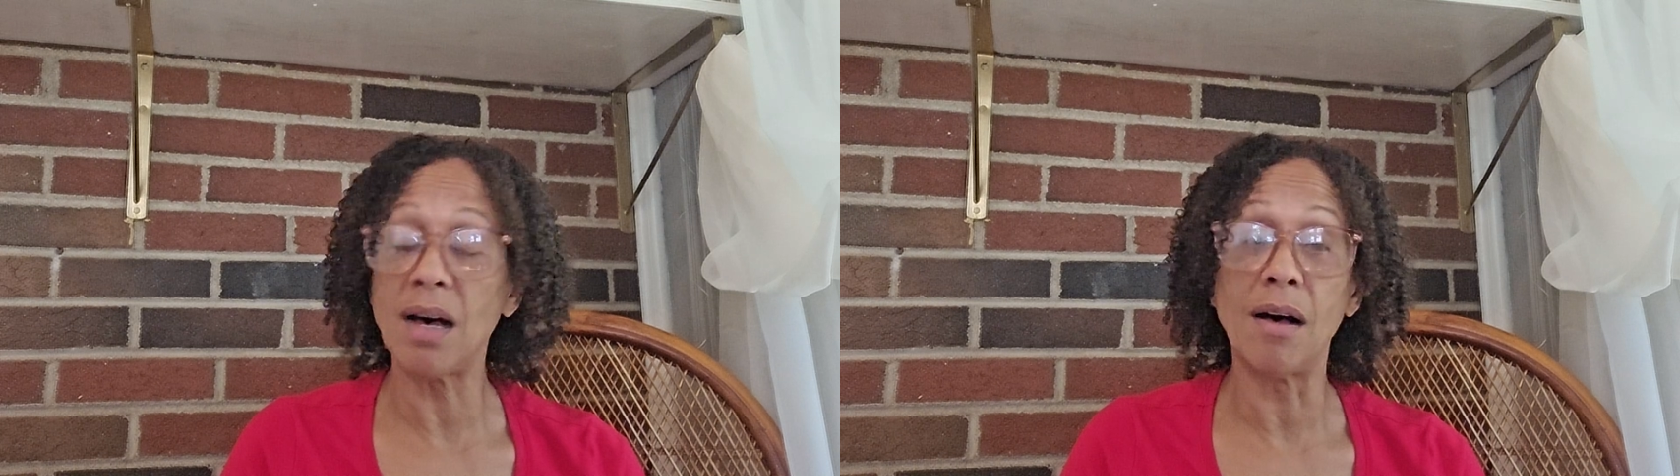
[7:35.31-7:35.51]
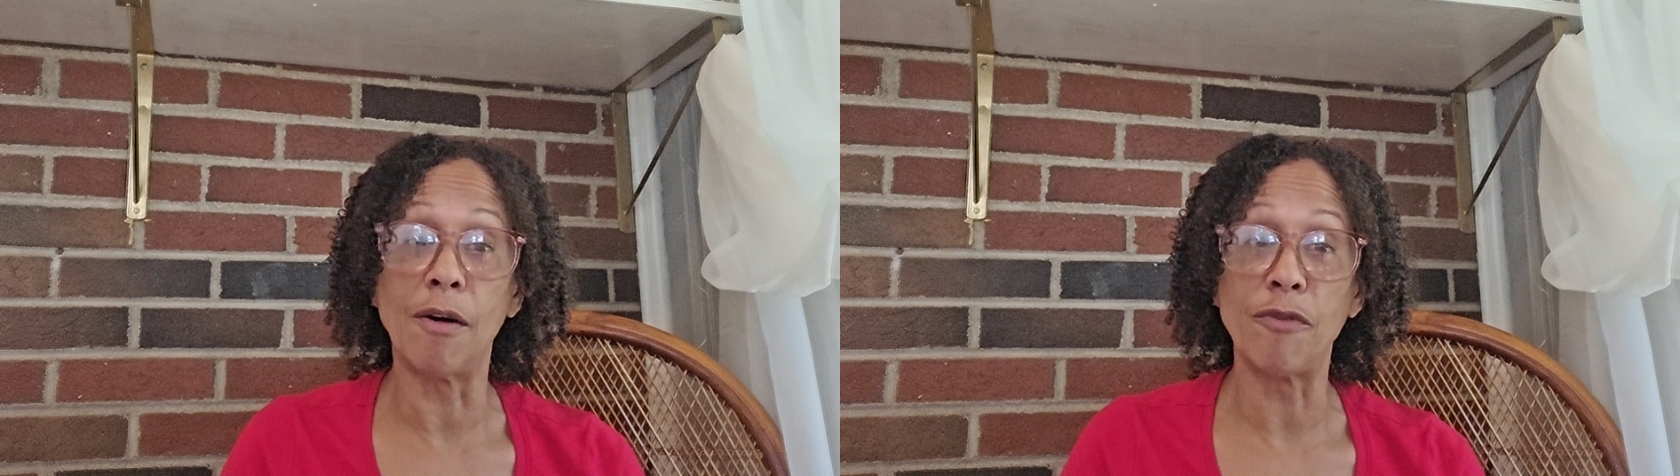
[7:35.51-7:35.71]

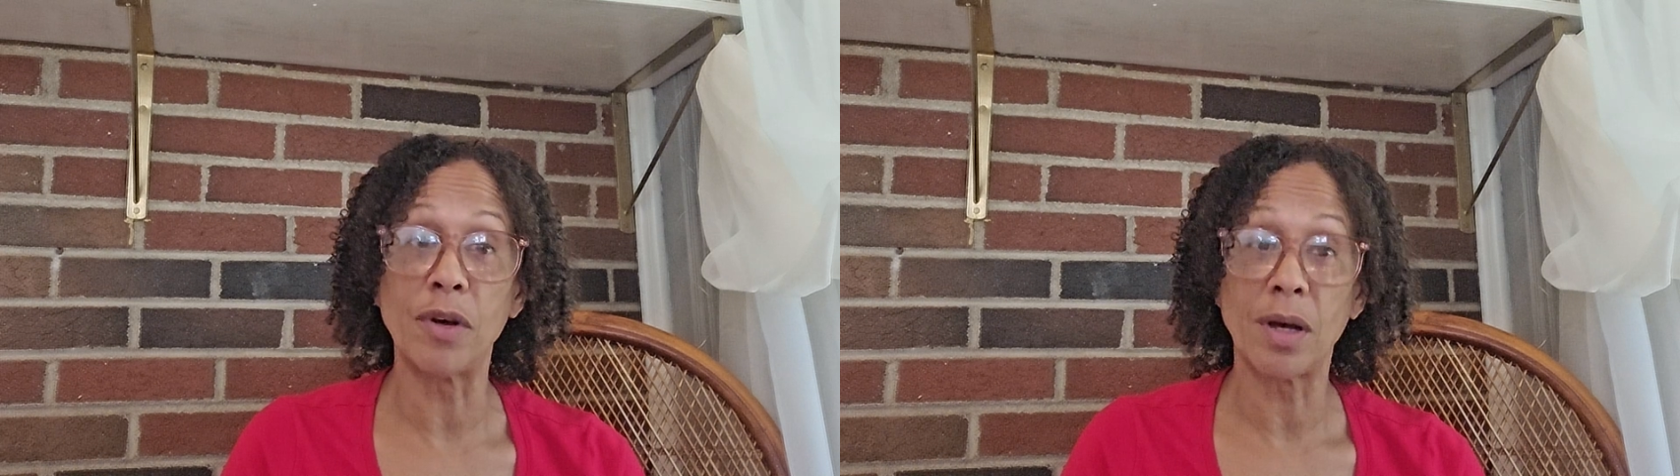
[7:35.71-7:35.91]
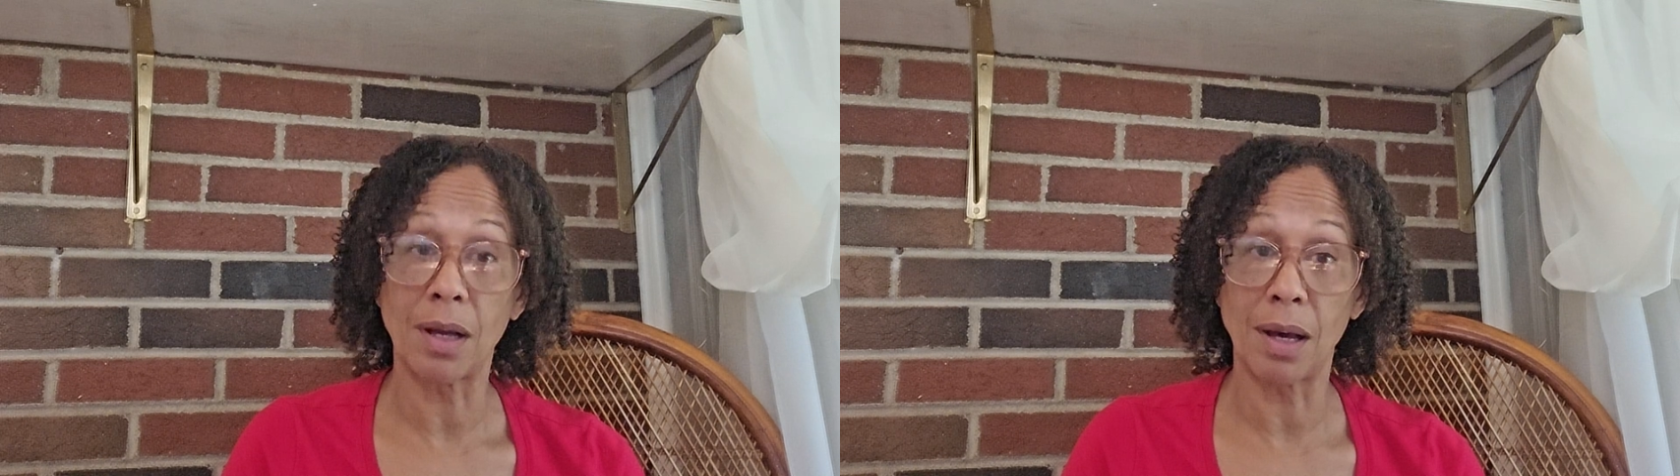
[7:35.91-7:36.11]
of
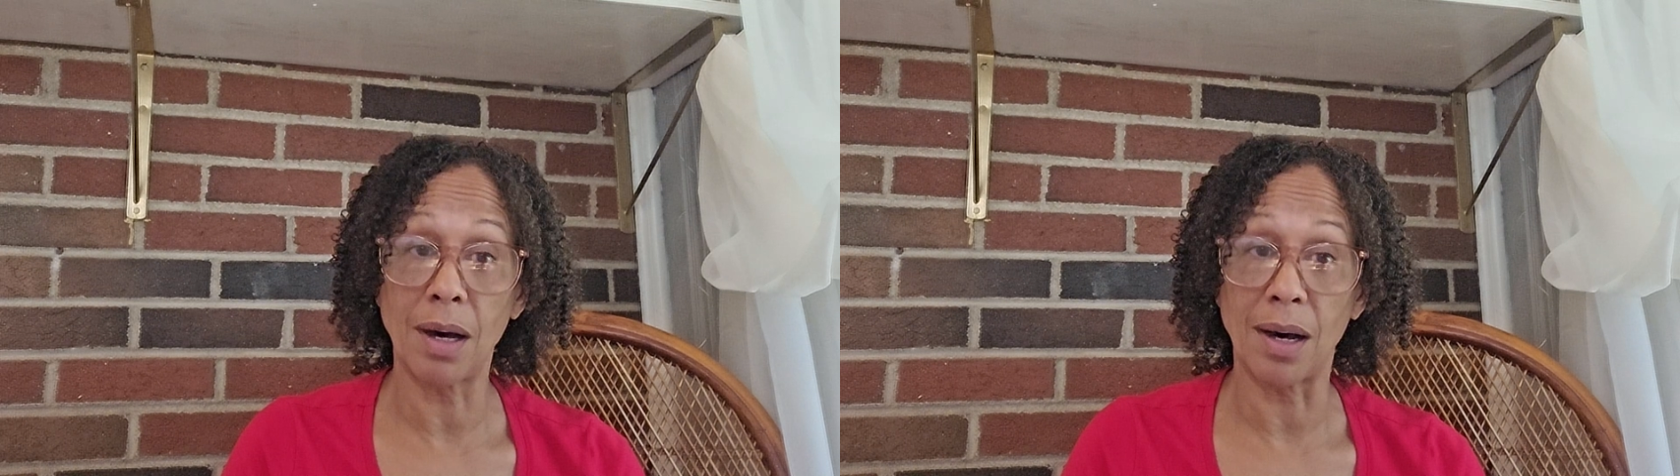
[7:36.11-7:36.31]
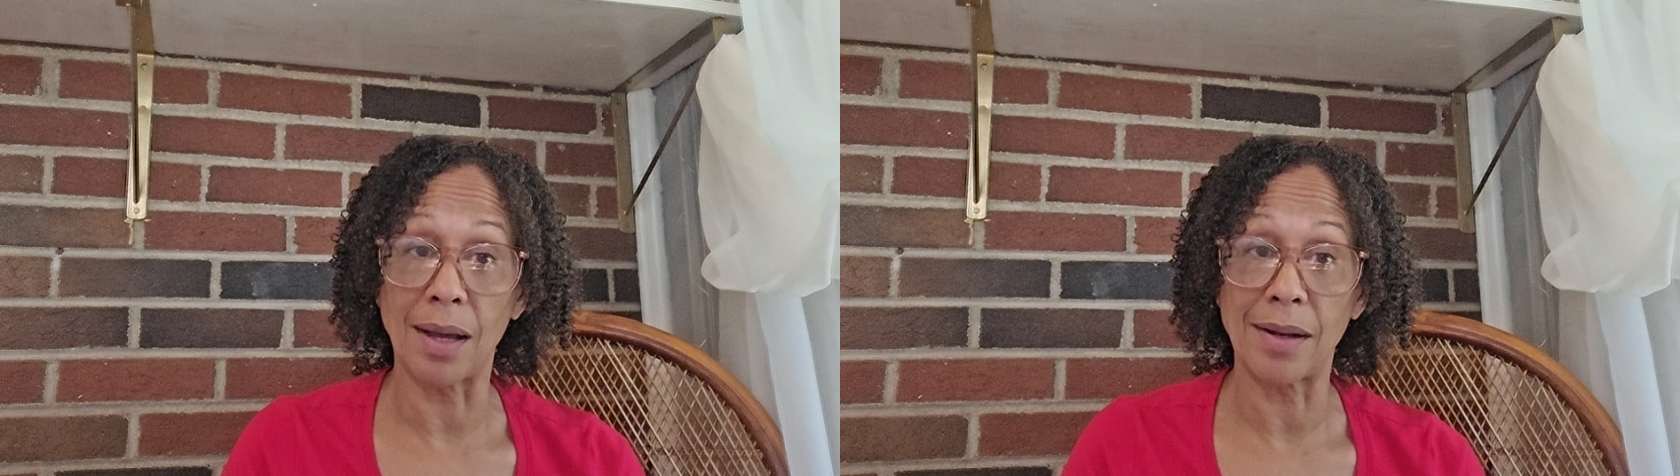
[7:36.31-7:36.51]

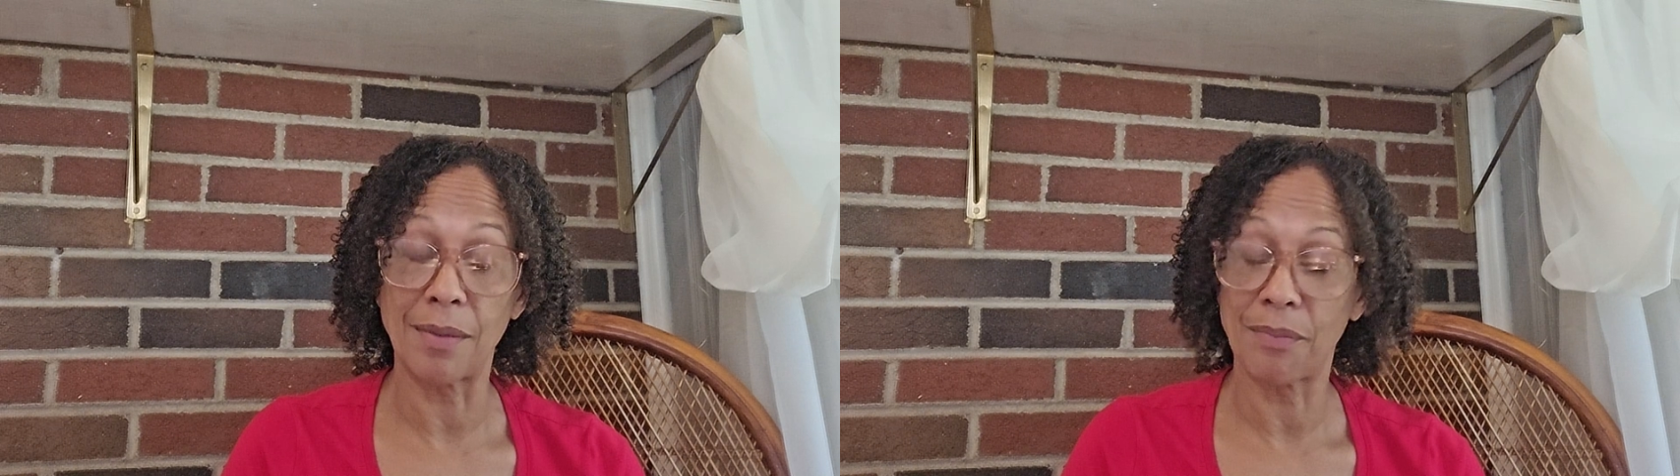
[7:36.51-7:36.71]
God.